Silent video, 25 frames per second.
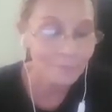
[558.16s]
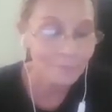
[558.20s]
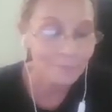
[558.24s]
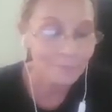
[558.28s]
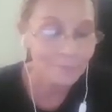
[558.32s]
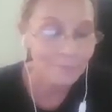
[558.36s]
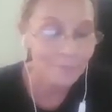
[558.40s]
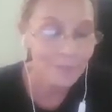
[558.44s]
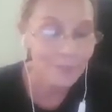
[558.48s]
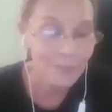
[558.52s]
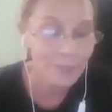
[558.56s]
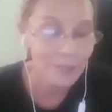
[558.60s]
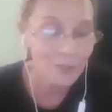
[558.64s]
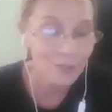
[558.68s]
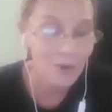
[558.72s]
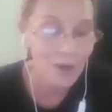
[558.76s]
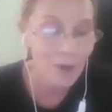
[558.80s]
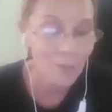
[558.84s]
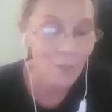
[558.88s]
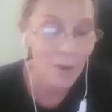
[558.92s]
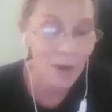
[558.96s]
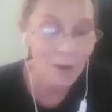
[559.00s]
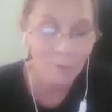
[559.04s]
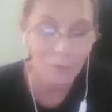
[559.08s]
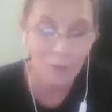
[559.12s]
Let's try
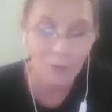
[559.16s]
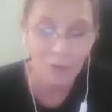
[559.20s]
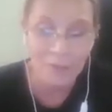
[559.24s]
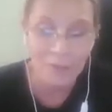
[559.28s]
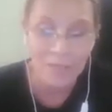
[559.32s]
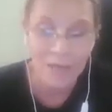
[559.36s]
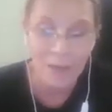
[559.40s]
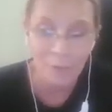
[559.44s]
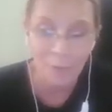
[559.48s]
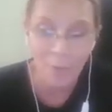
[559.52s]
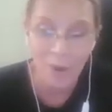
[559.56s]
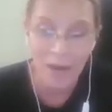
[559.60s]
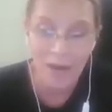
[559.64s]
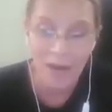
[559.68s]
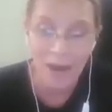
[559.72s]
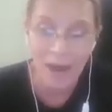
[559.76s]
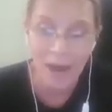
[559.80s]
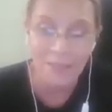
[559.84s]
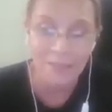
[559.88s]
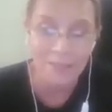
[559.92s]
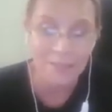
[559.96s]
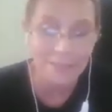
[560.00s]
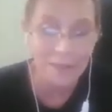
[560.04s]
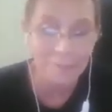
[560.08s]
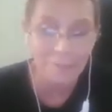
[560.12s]
one more time, one
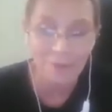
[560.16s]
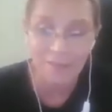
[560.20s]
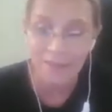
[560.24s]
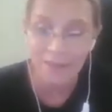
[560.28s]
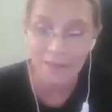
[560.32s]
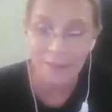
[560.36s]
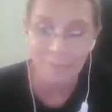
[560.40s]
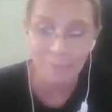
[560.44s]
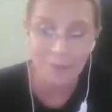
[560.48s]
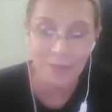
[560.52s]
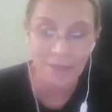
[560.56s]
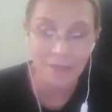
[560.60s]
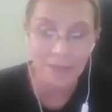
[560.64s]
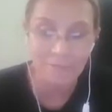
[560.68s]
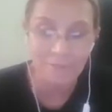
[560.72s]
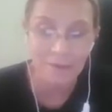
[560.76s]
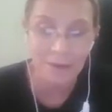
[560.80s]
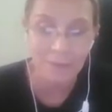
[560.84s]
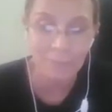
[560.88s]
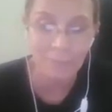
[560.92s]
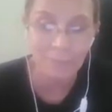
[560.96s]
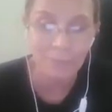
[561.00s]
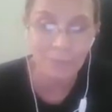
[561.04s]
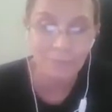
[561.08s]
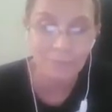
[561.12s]
last time, and then I'm going to give
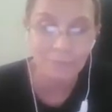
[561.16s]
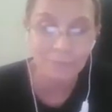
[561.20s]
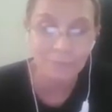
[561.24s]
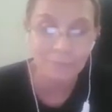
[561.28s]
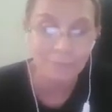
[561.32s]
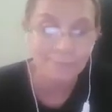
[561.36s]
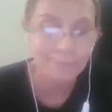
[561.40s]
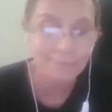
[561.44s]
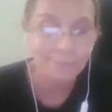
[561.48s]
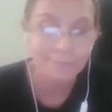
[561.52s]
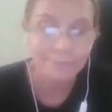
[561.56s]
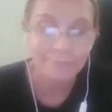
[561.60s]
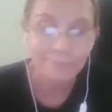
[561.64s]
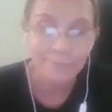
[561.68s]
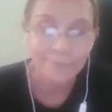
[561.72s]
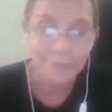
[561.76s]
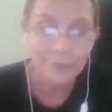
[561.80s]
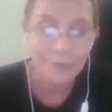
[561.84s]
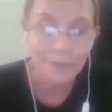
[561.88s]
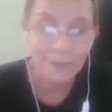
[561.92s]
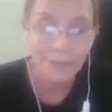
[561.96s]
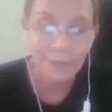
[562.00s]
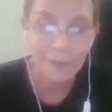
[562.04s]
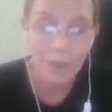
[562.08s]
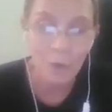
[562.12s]
up.
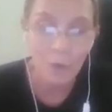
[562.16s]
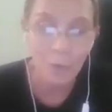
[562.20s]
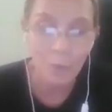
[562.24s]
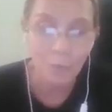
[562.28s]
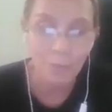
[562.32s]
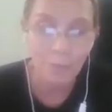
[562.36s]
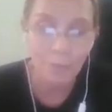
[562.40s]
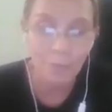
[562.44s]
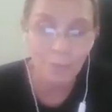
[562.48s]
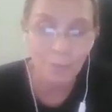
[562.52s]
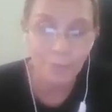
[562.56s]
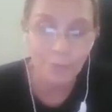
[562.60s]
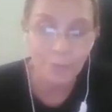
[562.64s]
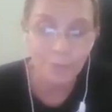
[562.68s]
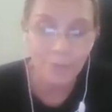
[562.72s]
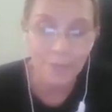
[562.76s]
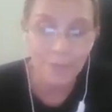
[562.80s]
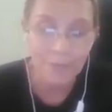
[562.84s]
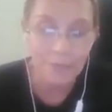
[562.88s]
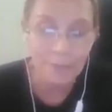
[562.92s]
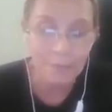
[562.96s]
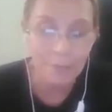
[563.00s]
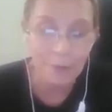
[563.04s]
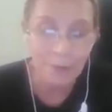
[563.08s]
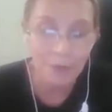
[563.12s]
Nope, that's
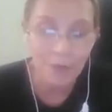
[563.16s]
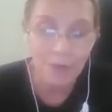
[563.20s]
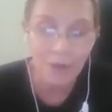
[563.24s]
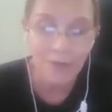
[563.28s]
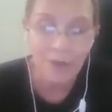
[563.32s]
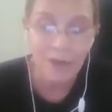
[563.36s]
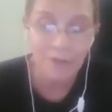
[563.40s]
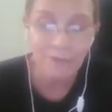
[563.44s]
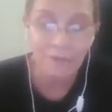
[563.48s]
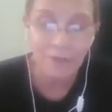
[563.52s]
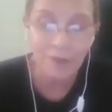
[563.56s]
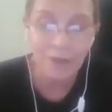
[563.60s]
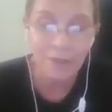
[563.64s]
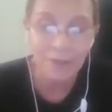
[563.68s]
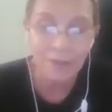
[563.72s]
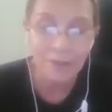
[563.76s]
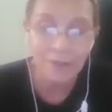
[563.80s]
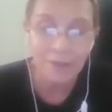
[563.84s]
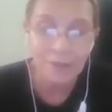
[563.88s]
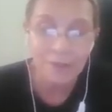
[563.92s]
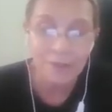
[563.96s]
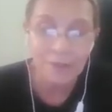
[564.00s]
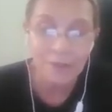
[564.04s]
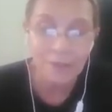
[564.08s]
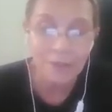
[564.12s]
about South
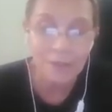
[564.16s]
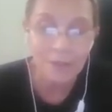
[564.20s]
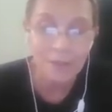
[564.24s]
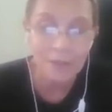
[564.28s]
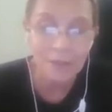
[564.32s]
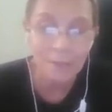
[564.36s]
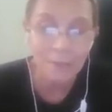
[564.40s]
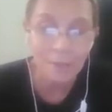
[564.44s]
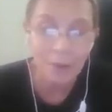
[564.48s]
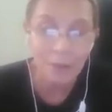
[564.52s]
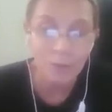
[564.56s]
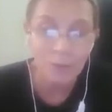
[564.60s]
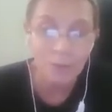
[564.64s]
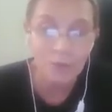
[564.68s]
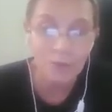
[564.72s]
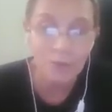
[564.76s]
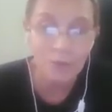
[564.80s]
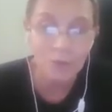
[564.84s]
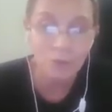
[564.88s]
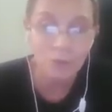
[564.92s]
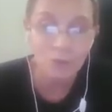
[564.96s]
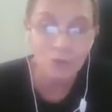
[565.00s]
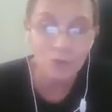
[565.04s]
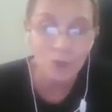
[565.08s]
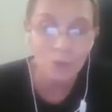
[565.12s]
Africans. This is about
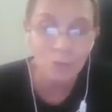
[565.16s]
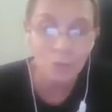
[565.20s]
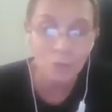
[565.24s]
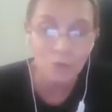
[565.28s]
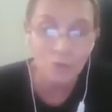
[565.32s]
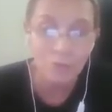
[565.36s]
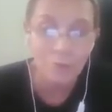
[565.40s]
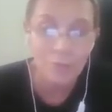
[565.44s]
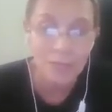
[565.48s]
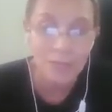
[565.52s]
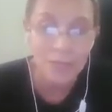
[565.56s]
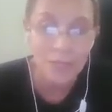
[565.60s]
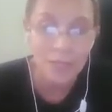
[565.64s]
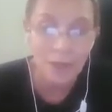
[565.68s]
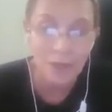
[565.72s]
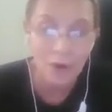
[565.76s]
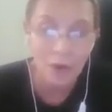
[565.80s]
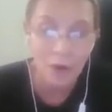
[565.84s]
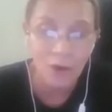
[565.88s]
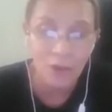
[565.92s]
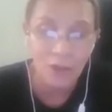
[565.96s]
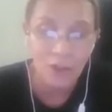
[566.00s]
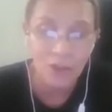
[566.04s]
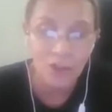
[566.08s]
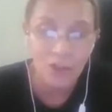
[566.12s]
social movement
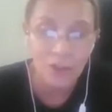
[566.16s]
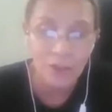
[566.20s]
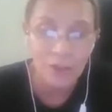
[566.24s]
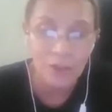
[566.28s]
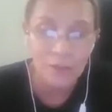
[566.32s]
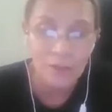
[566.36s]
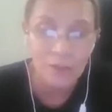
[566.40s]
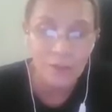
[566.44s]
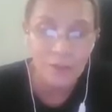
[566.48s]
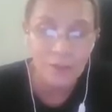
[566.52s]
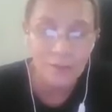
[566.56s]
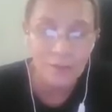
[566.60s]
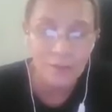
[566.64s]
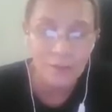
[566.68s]
technologies.